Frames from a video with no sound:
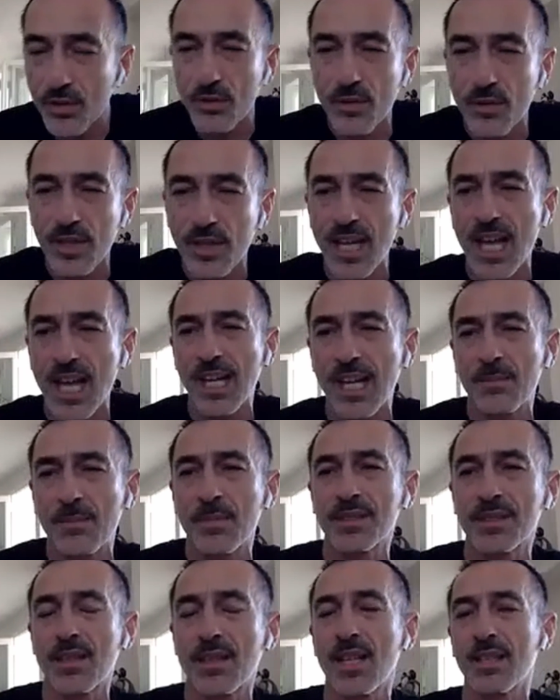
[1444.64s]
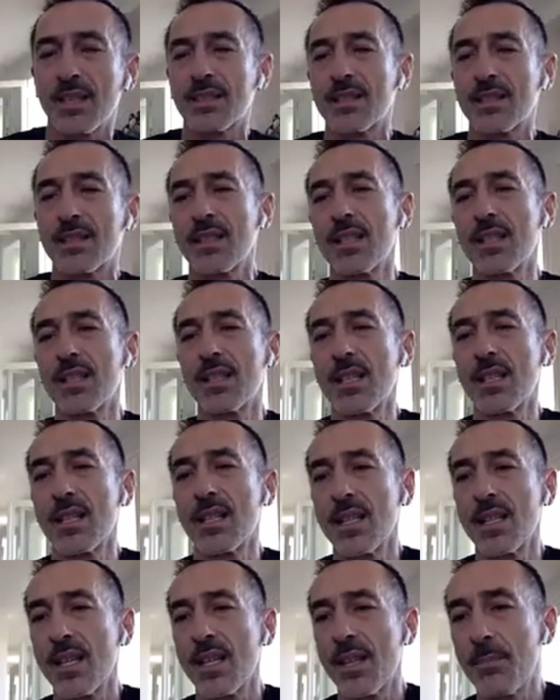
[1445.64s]
to the element that
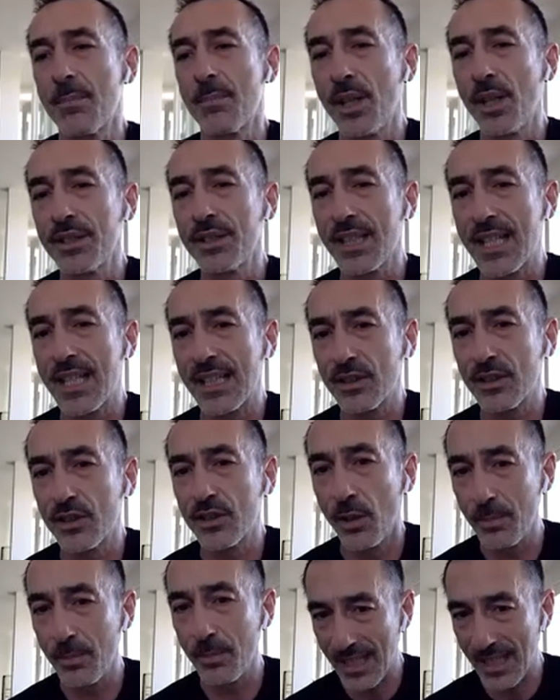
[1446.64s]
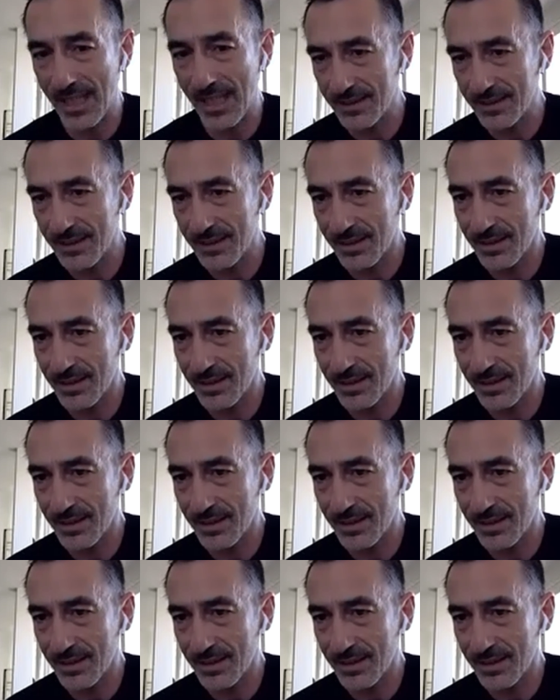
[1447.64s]
the body can dominate.